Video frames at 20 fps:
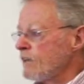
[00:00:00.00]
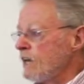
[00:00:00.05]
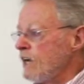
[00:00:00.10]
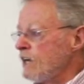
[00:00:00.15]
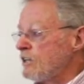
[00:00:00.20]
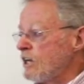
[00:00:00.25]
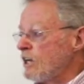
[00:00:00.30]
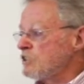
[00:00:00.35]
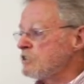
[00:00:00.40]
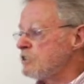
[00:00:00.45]

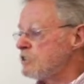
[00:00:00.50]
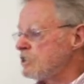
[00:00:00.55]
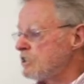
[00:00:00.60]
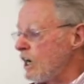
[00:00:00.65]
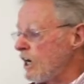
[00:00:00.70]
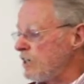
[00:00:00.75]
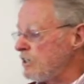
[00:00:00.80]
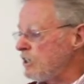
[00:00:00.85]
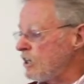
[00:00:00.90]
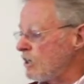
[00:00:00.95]
It doesn't
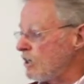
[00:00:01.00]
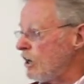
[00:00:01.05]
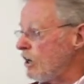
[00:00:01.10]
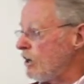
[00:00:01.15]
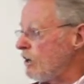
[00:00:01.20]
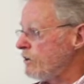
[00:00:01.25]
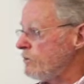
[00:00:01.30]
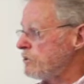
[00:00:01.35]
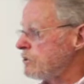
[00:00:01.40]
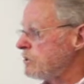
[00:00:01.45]
stain your
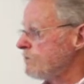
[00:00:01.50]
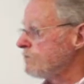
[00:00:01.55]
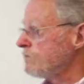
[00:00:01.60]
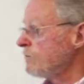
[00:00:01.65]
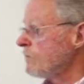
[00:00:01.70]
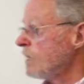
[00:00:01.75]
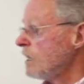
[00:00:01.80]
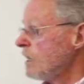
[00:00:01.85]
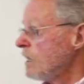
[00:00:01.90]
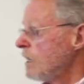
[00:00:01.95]
clothes.
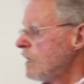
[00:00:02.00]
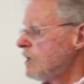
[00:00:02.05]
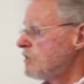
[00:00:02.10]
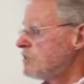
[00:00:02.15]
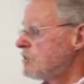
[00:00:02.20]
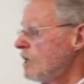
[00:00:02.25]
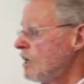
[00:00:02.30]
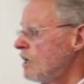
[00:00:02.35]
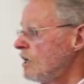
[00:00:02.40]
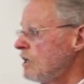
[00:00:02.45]

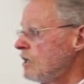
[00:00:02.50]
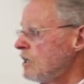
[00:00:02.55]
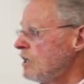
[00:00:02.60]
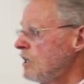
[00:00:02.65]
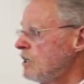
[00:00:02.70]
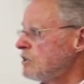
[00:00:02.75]
It's a